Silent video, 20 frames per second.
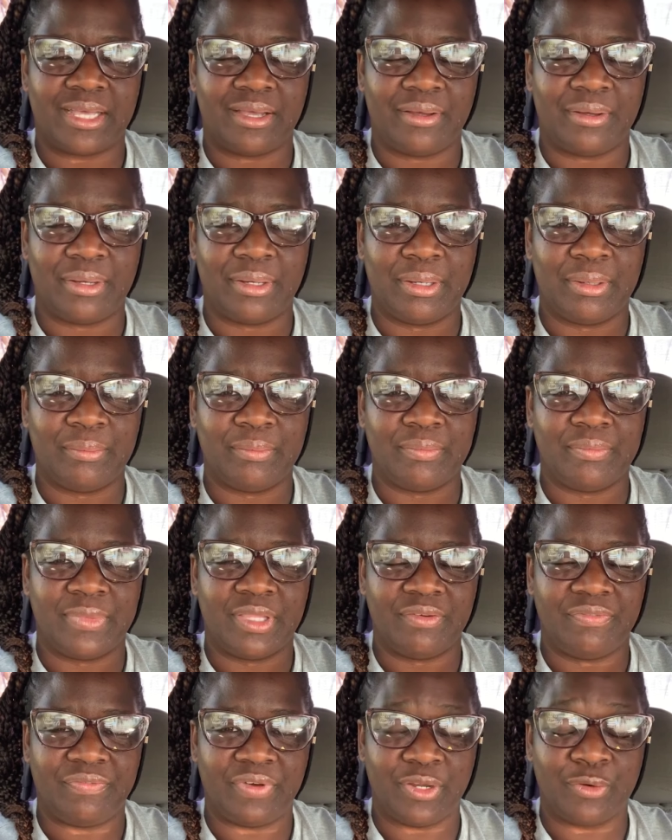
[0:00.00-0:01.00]

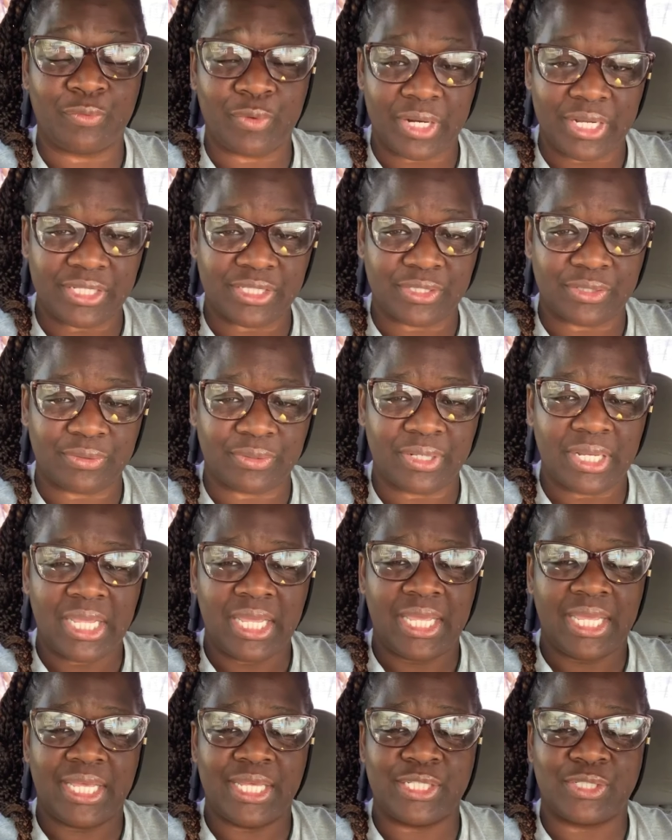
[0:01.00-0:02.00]
the fundraiser
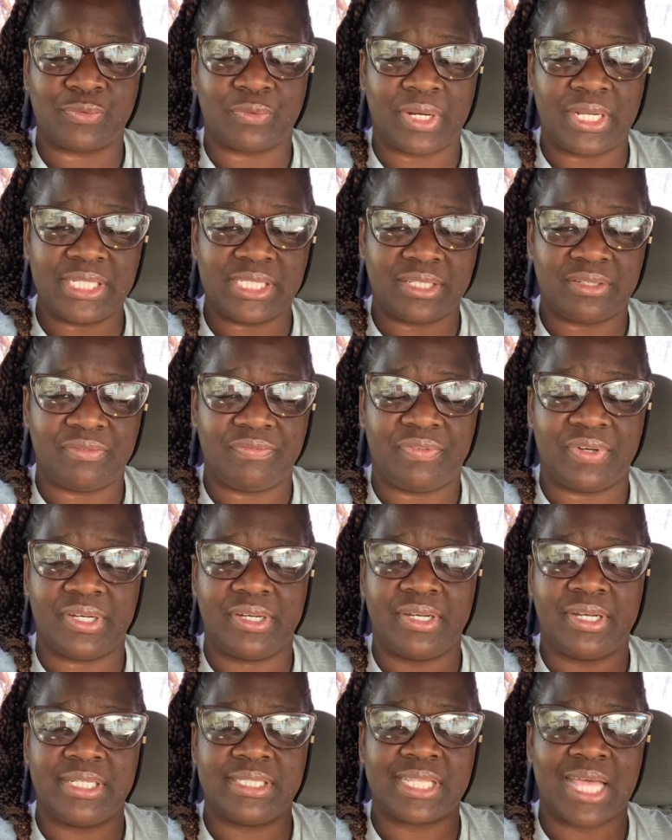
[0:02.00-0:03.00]
is raising
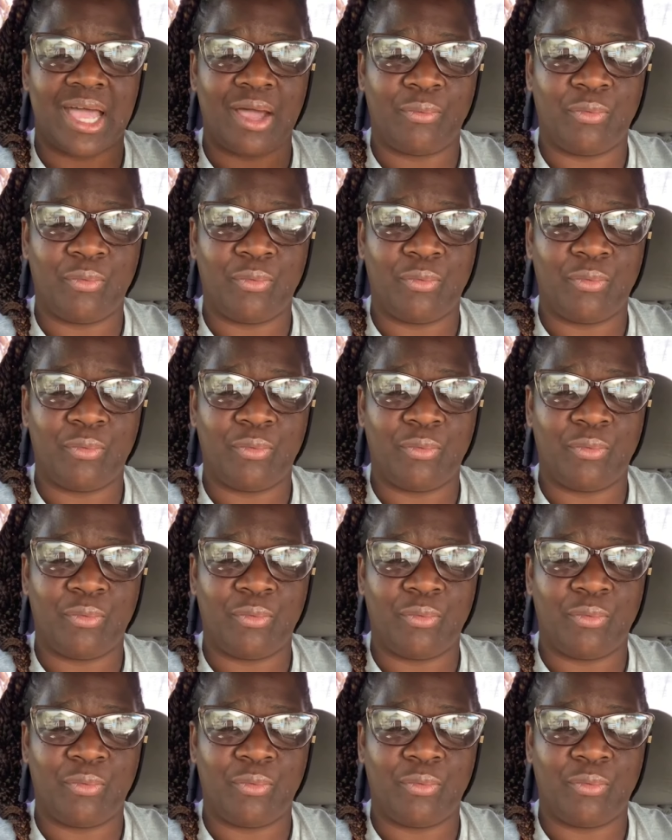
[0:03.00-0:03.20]
funds.